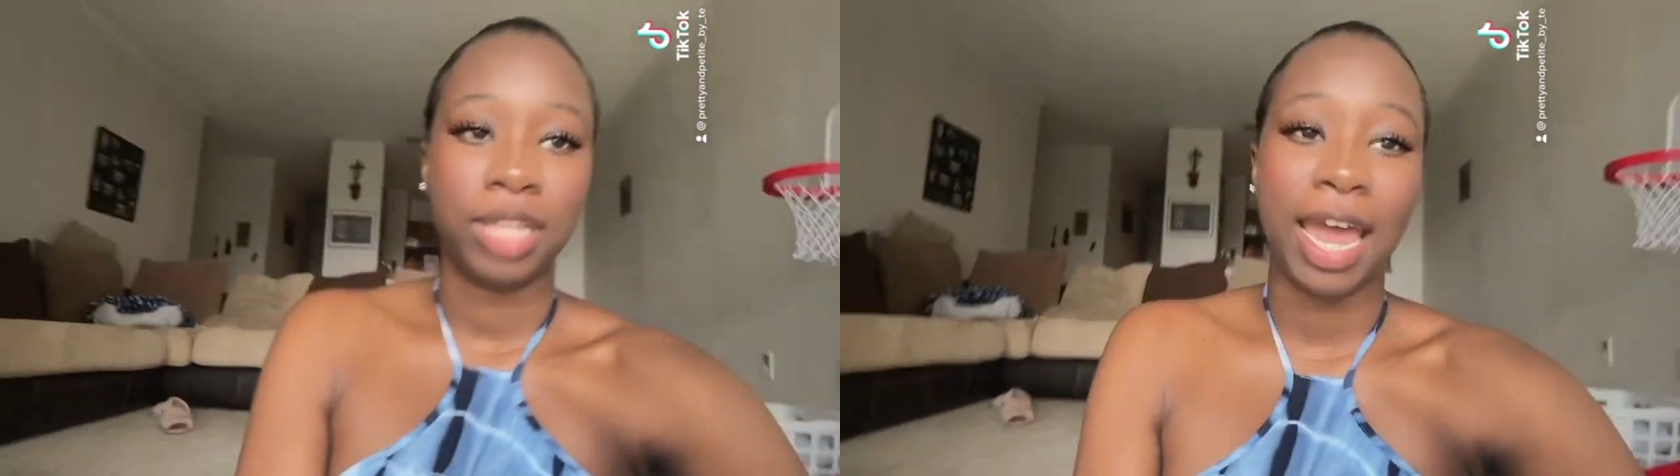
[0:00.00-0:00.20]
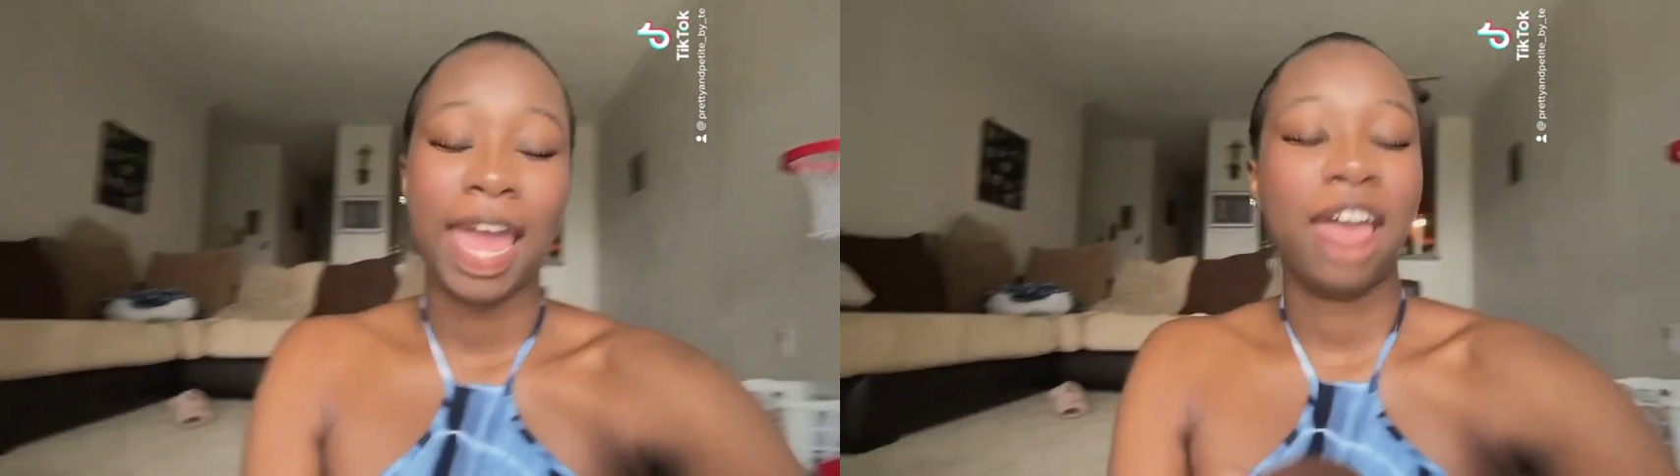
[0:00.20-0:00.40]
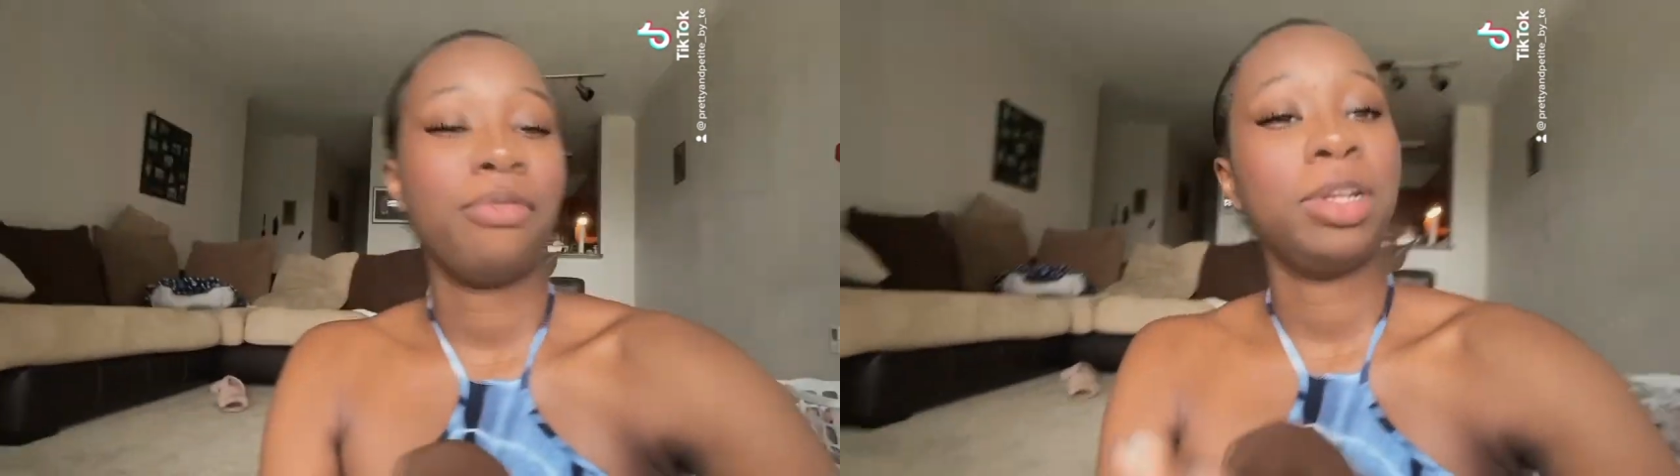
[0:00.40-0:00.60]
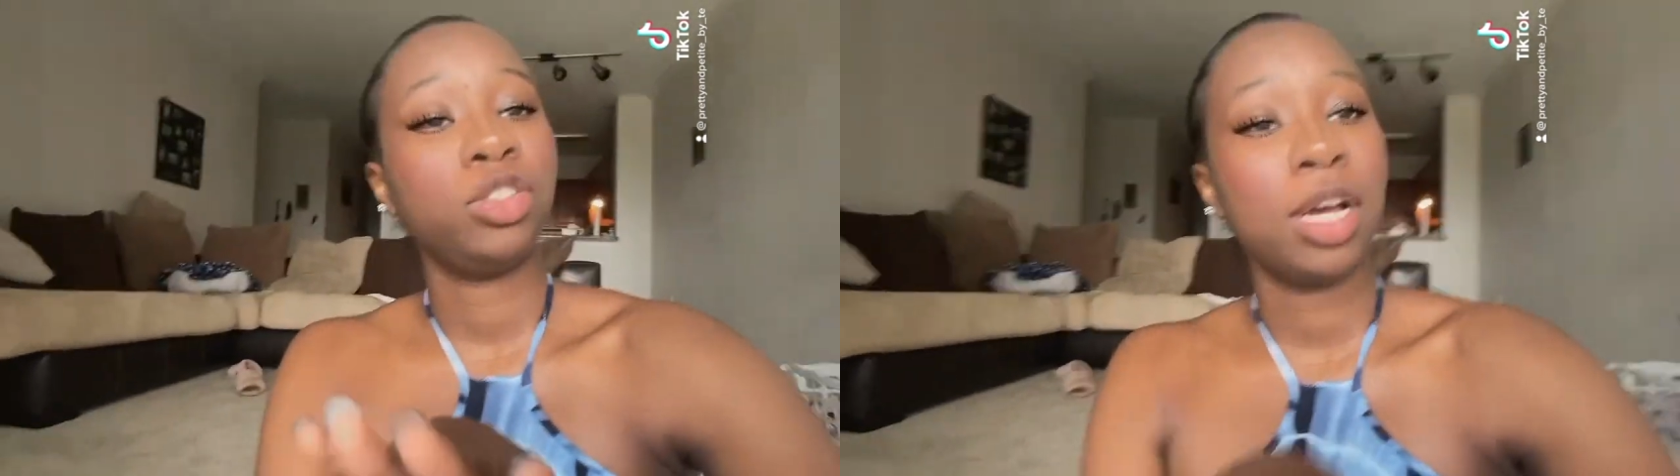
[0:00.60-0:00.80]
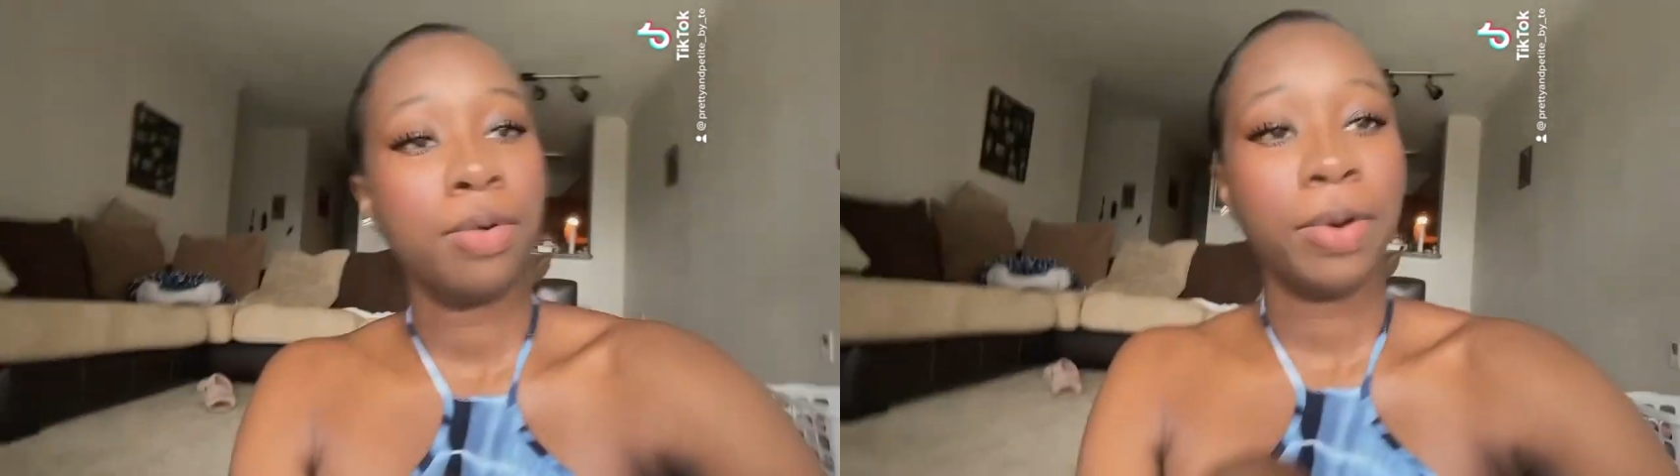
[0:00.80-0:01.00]
I have been
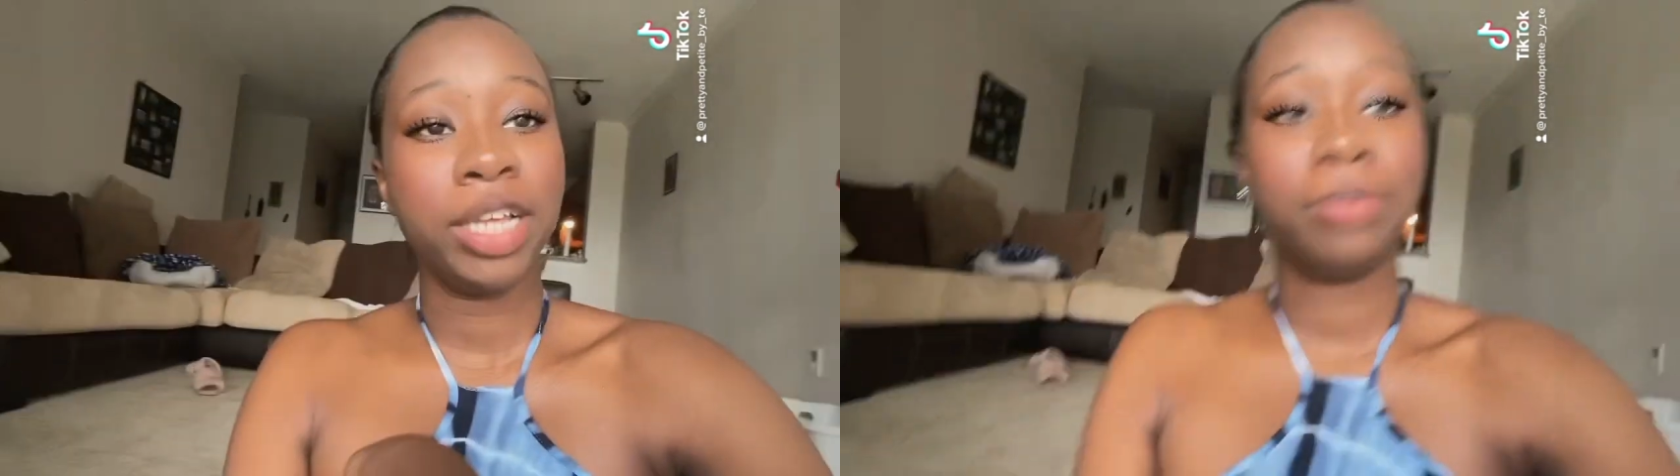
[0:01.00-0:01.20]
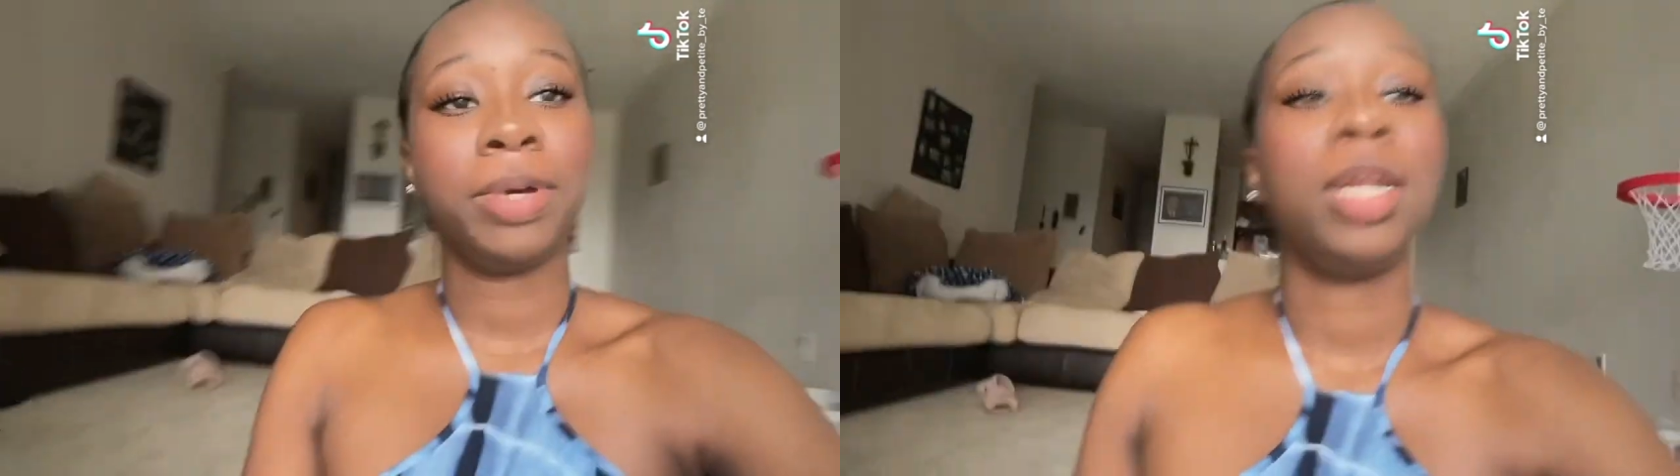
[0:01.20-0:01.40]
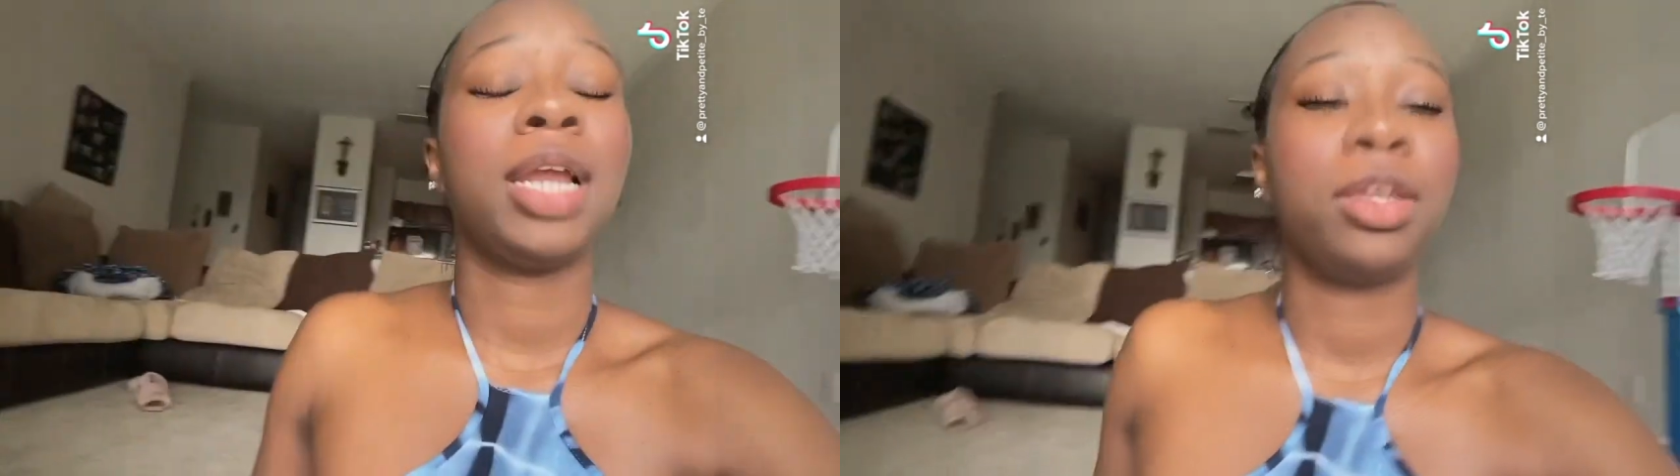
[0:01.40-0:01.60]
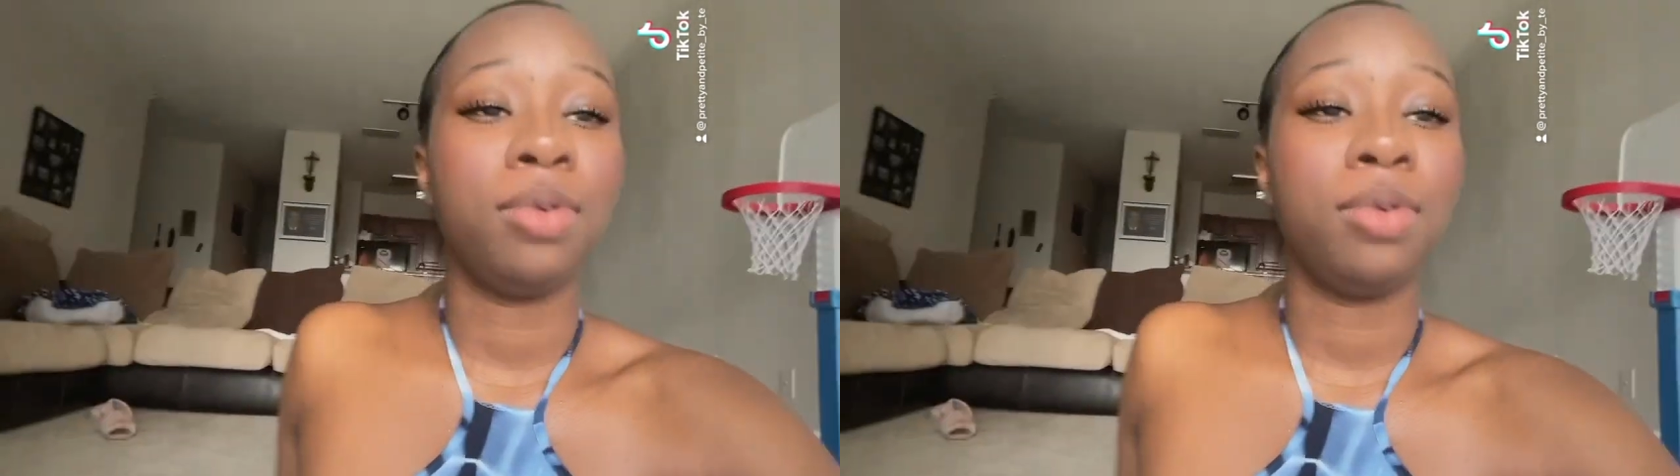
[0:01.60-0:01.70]
trying to raise money like